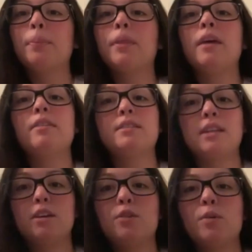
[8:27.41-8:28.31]
And the
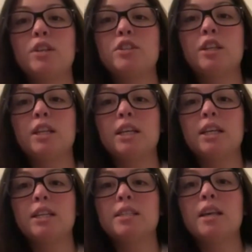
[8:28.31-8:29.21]
second question
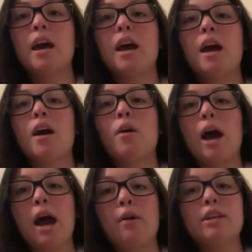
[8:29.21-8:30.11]
is,
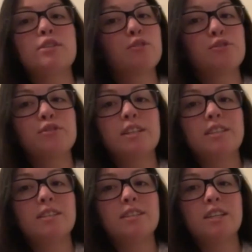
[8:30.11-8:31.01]
how has social
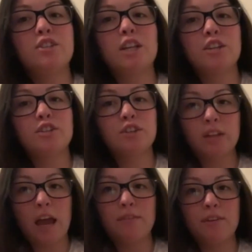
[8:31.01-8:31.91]
distancing changed your
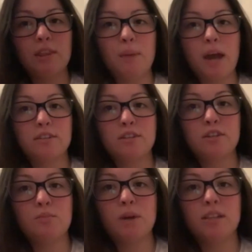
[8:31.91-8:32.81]
life in the past
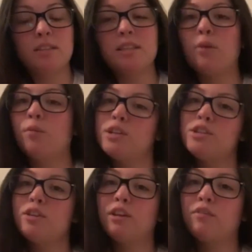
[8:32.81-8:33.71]
2 months, and what do
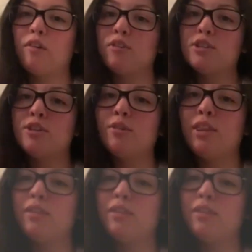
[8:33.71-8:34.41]
you look forward to in the